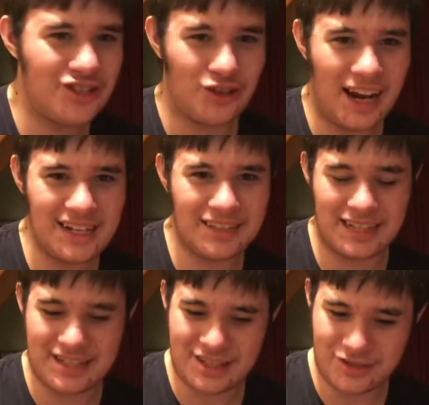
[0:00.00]
of tried to
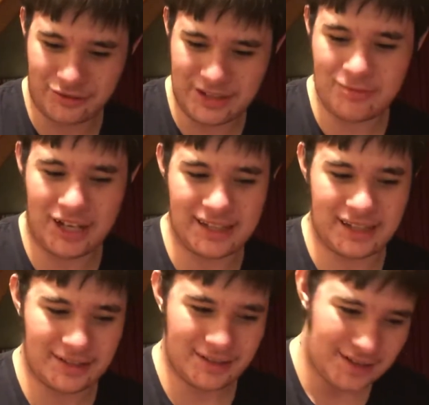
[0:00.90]
like streamline
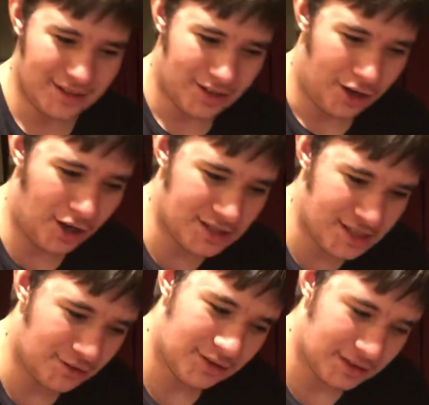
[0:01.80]
it.
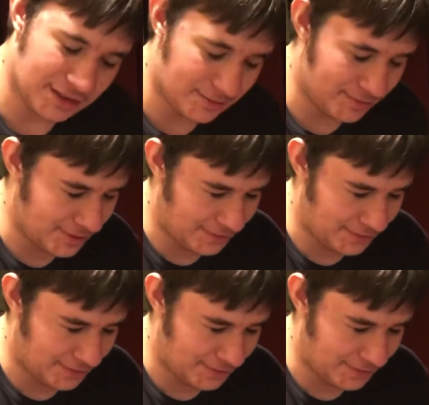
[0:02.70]
Also, the the